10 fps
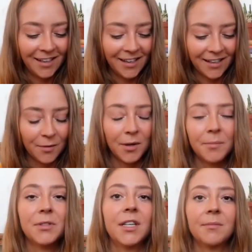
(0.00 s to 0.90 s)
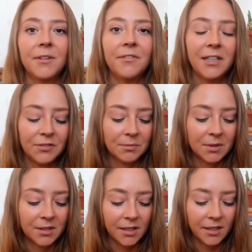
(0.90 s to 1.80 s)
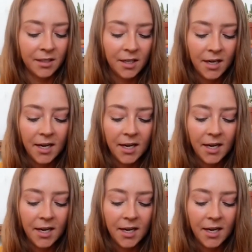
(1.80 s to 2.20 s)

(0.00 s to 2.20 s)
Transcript: and I want to protect my face from the sun.